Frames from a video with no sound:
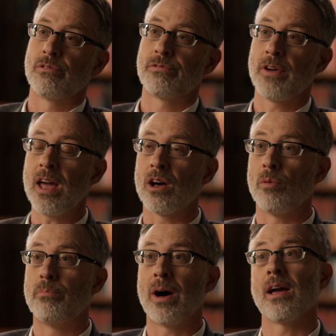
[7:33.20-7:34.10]

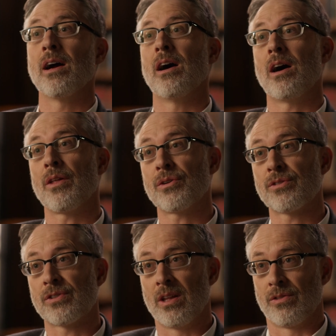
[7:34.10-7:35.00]
fail by other
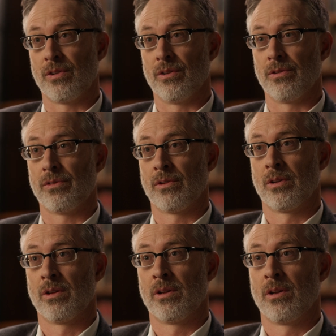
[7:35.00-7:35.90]
senses.
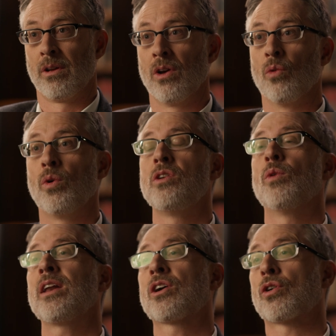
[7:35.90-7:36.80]
When you
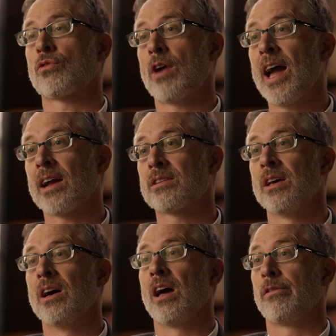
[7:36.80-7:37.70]
want to correct
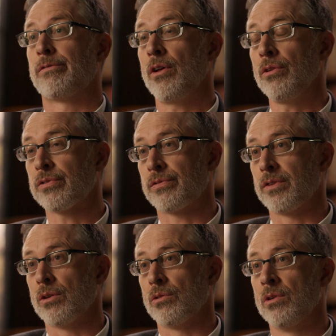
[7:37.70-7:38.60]
a false
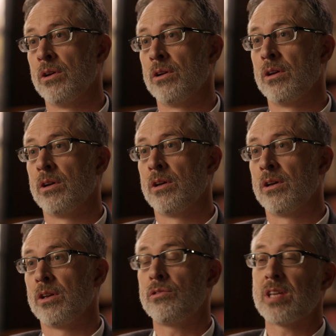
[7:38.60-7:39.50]
view,
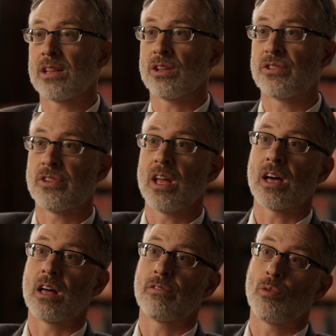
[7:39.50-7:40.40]
you take the stick
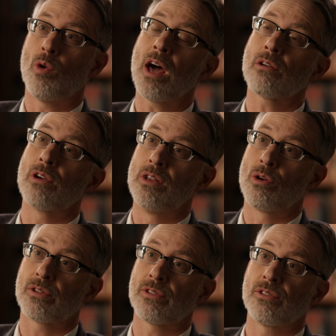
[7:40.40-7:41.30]
out of the water and
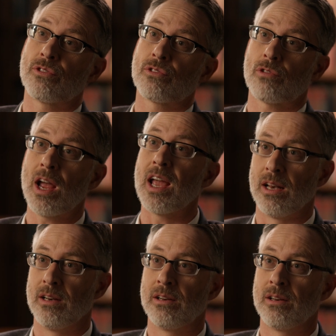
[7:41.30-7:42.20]
notice it's straight.